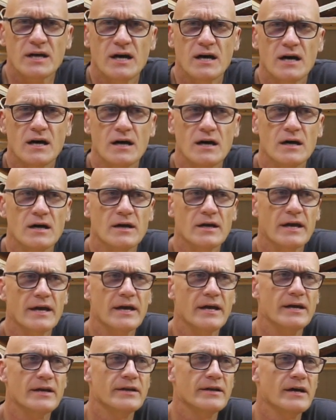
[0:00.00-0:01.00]

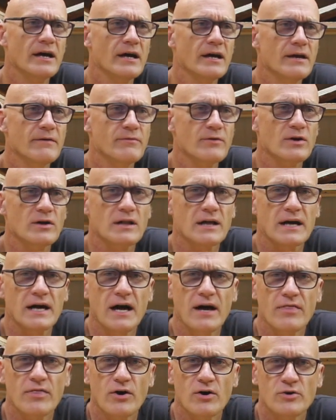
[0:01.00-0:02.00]
and if you click
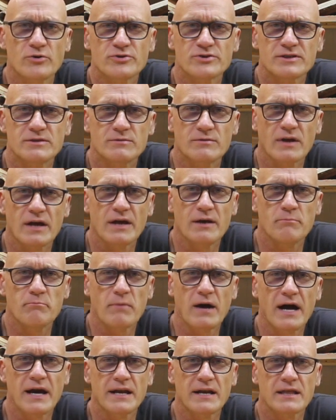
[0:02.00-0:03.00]
on those and
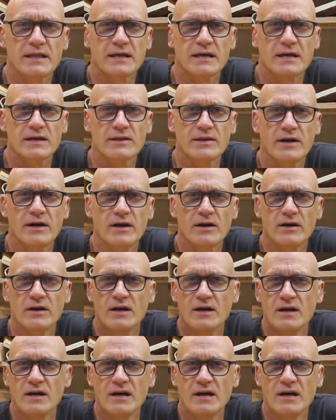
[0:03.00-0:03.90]
buy anything in there,